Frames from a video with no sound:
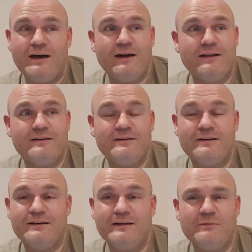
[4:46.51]
And
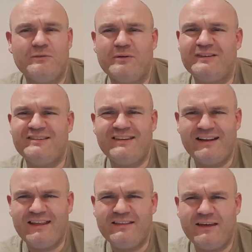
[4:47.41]
it was about
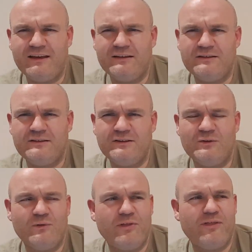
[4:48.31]
silly things, you
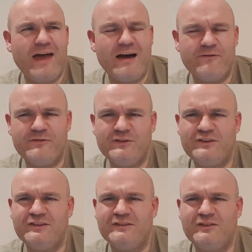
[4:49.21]
know,
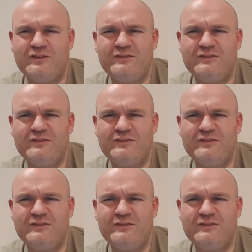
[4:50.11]
thefts,